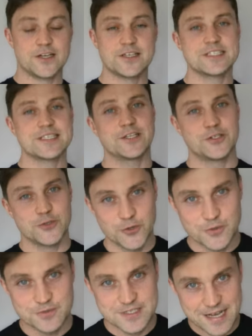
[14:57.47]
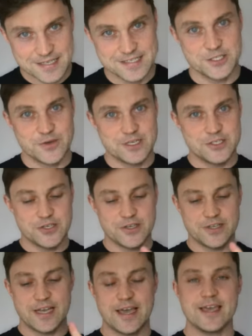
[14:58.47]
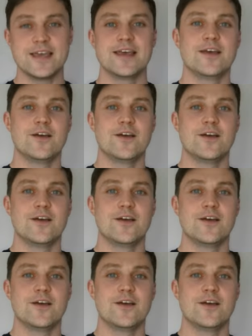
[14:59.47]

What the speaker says: understand your tax situation, okay?